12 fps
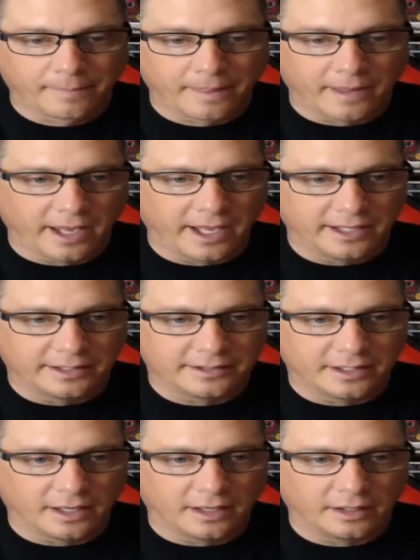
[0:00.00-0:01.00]
and
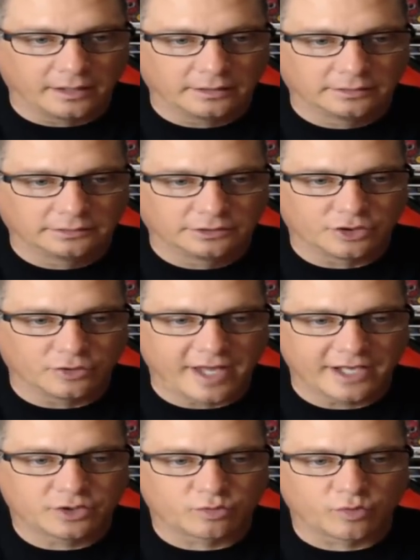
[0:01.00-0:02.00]
uh, so
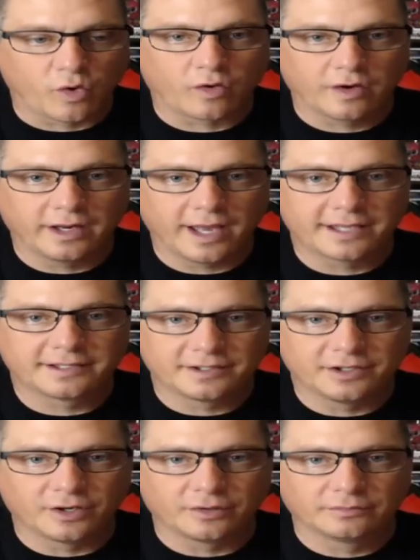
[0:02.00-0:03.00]
that's Rory as,
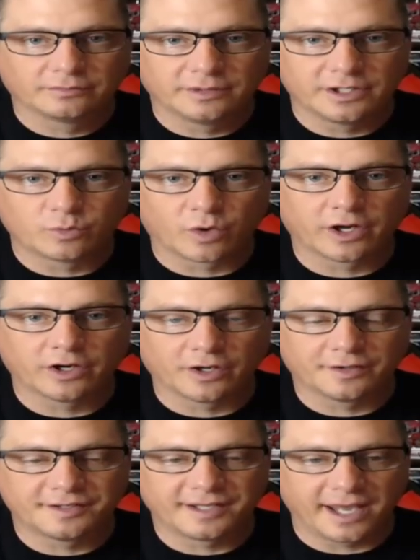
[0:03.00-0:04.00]
you know, he's working
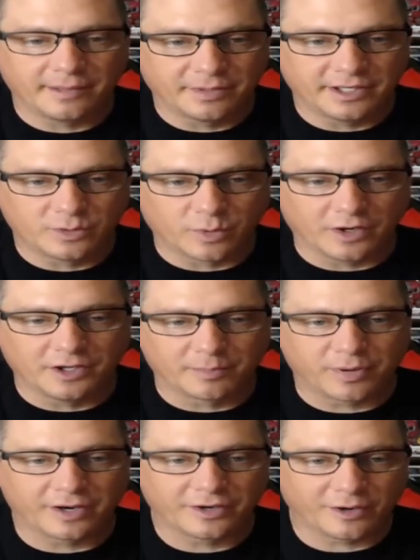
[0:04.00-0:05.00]
on set, but he's wearing the
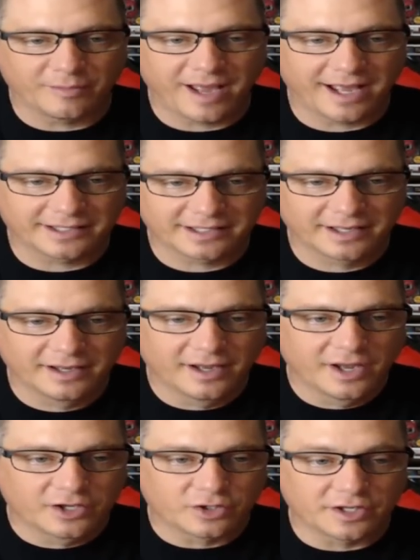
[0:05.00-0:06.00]
Predator mask.
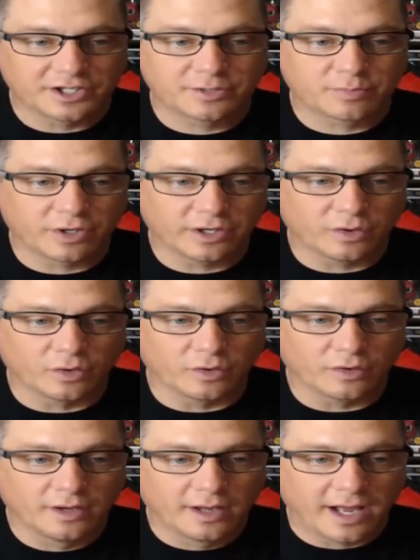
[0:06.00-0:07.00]
So this is pretty
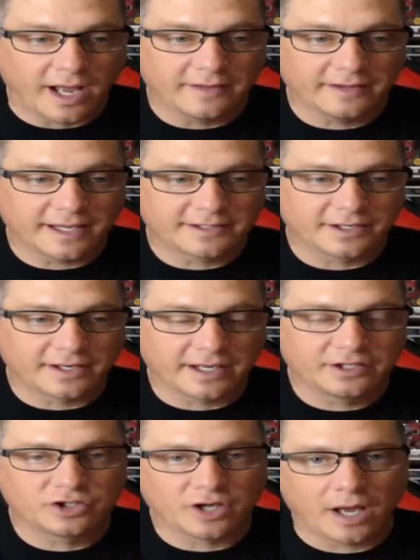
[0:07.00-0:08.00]
cool. I think that's a
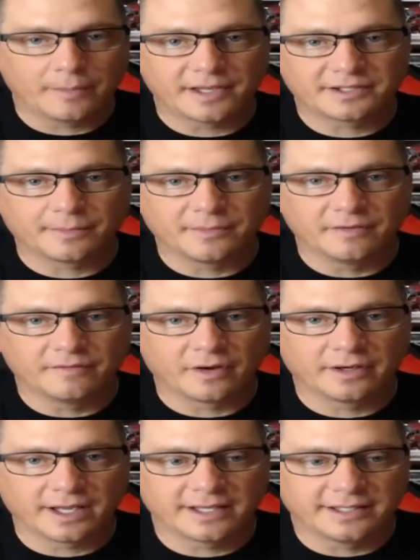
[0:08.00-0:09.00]
nice job. That's something very
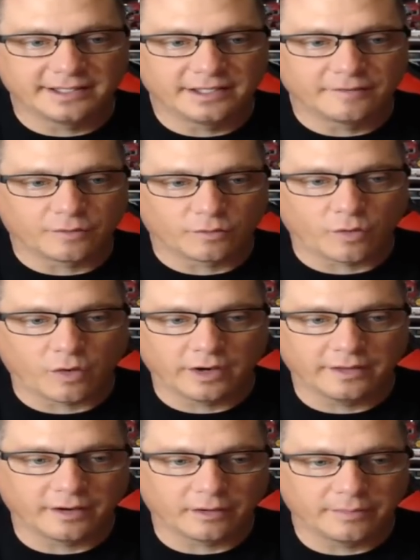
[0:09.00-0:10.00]
nice they did for Rory
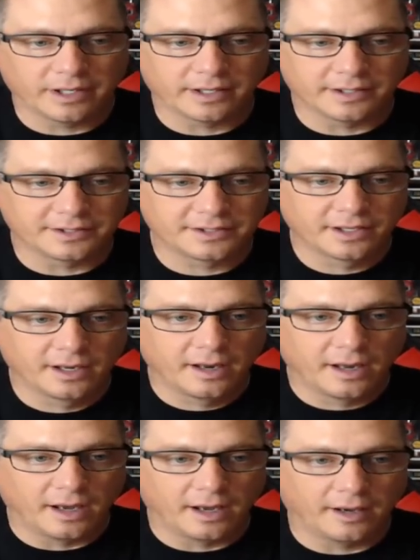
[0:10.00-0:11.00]
there because
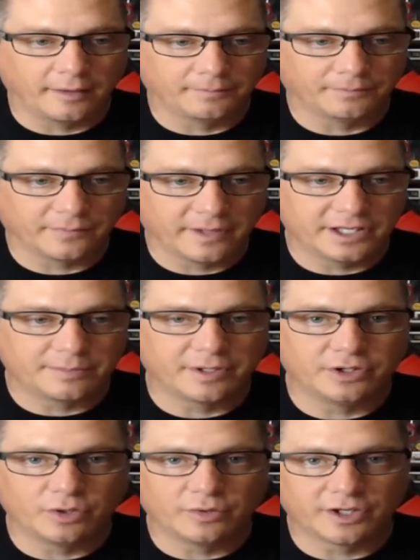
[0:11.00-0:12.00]
um, he's been
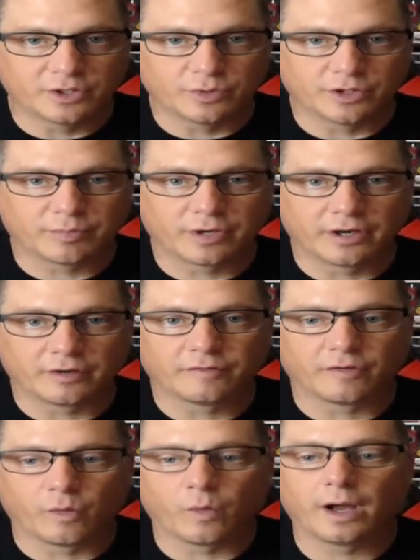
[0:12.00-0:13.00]
doing this with the Predator
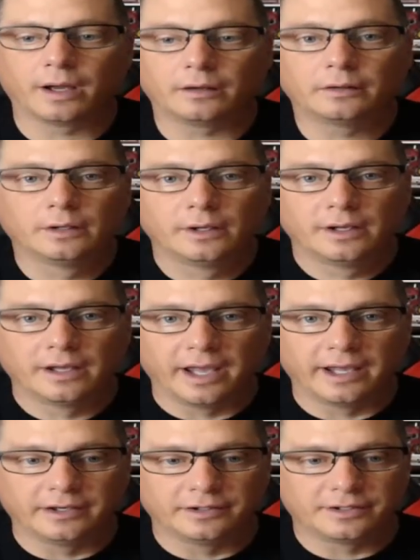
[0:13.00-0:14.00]
for a while.
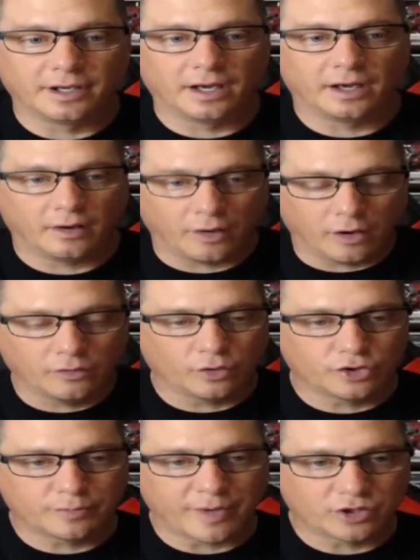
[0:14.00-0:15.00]
And uh, all
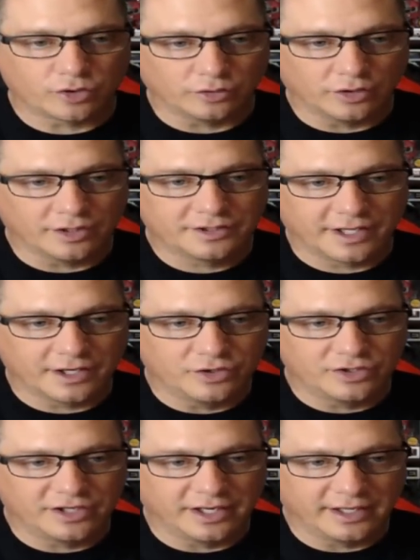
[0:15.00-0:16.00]
those special looks that you
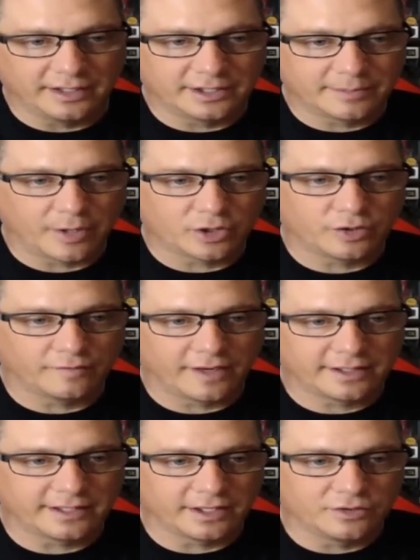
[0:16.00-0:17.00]
see and special
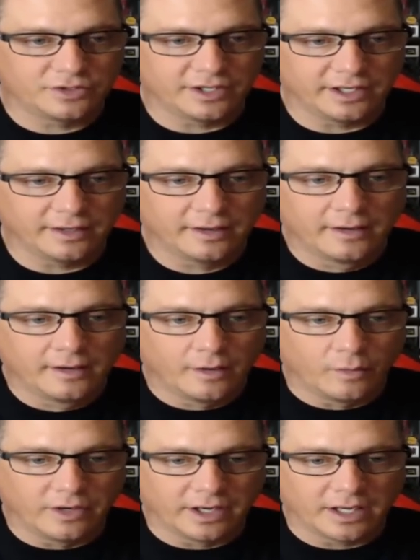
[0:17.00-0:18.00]
effects that you see
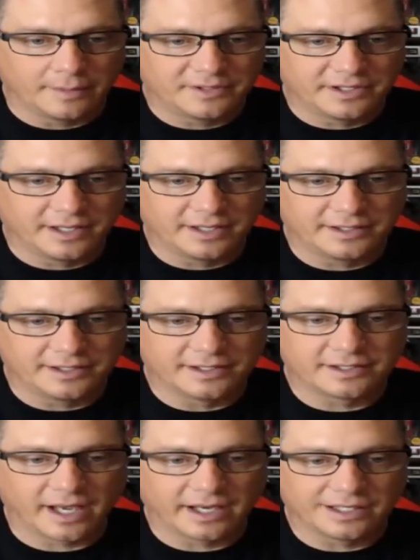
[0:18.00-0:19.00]
when it comes to his
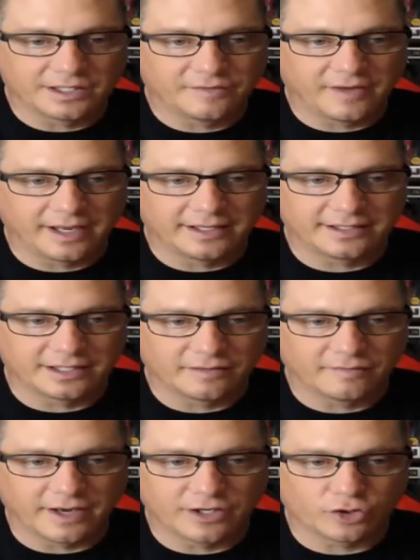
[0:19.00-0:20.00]
design, his face, the
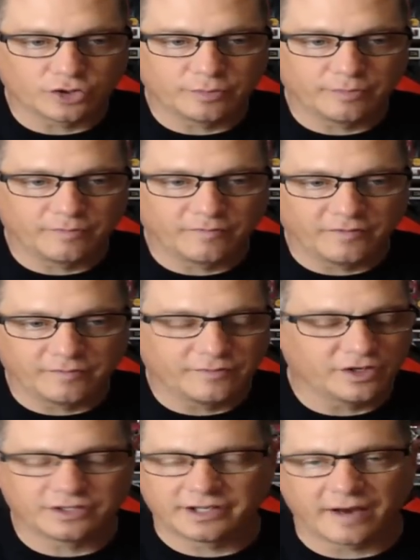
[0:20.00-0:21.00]
facial,
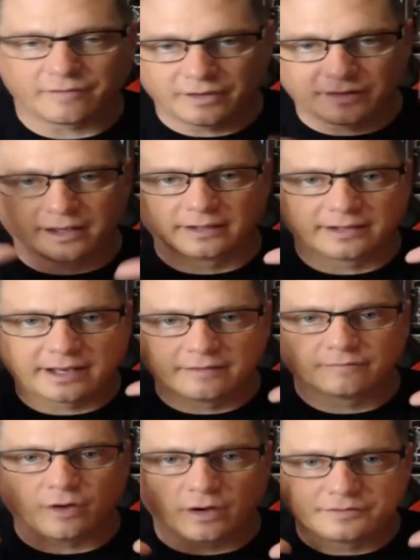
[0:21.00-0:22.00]
just everything that
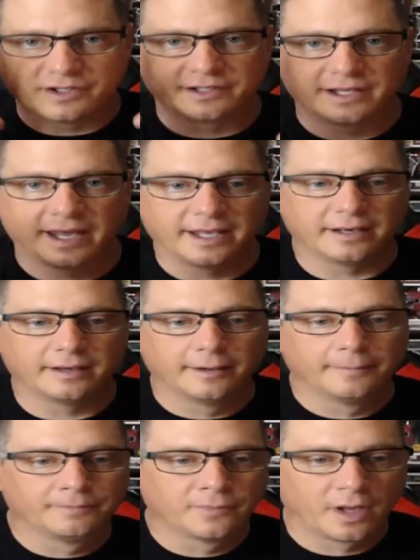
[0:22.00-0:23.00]
involves his head.
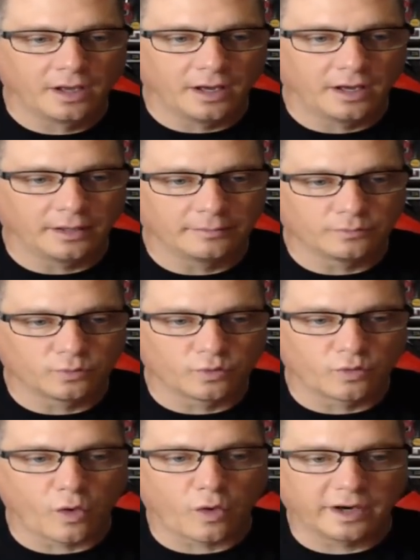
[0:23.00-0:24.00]
Um,
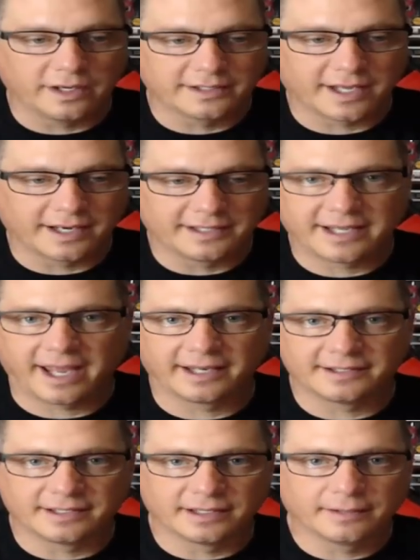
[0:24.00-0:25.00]
Rory's got his
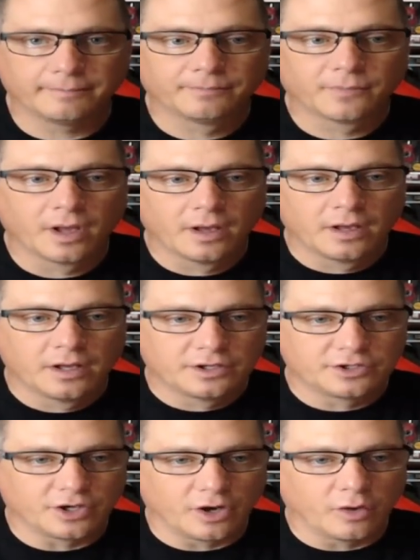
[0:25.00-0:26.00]
hands in it.
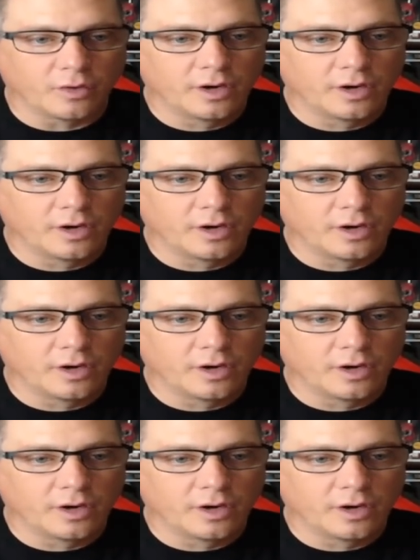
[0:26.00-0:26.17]
So